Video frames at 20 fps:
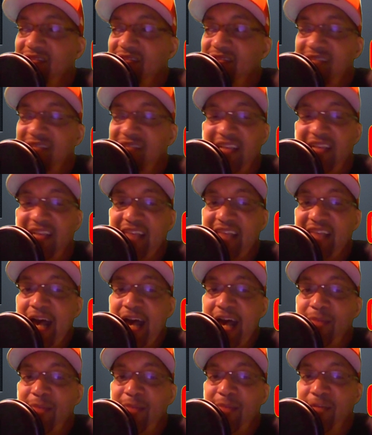take
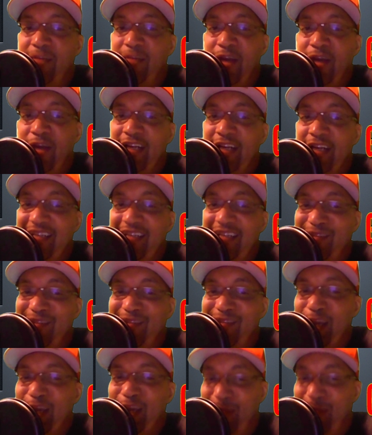time, let it marinate,
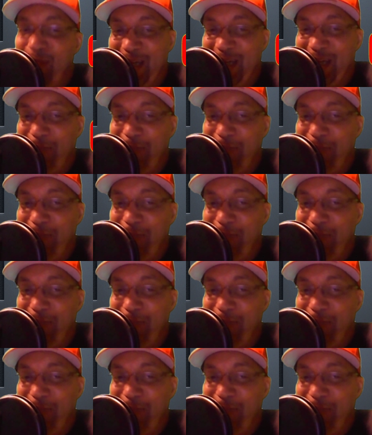think about it.